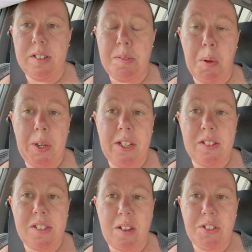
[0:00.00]
this morning and
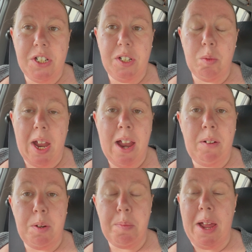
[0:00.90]
this afternoon we're out
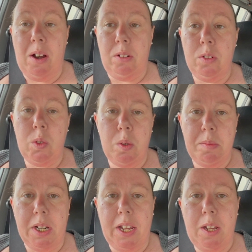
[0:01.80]
and about.
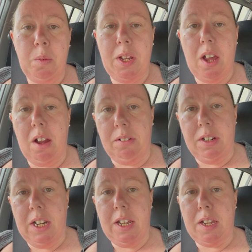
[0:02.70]
Normally we
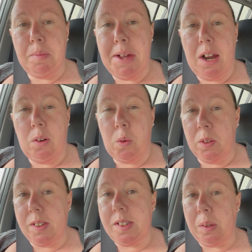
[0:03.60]
only come out
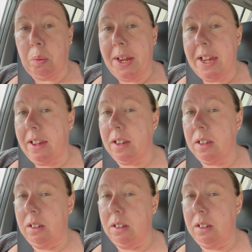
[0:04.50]
once a week,